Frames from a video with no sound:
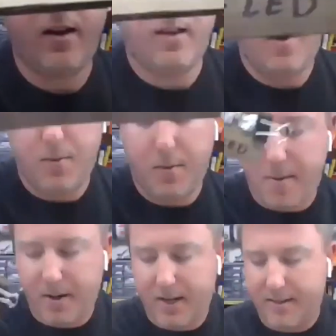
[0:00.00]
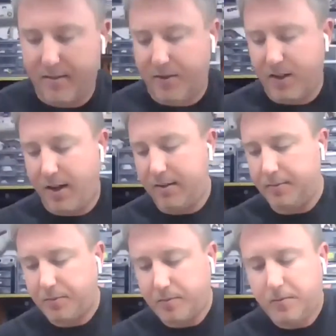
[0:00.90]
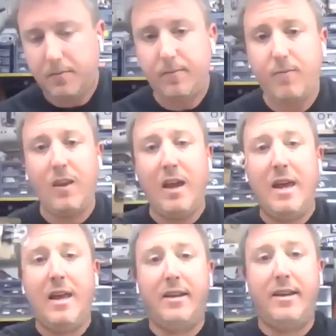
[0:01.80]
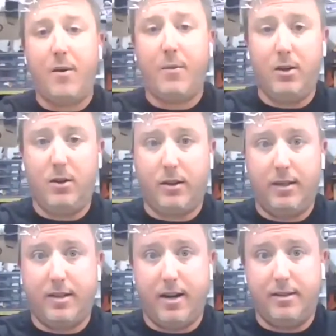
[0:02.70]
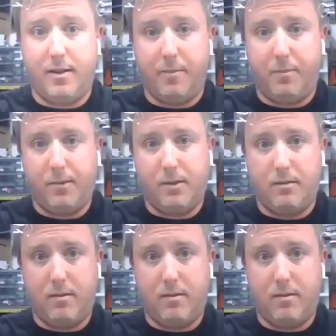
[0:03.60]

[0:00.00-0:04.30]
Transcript: then I label my positive side. Now we're gonna hook these guys up, all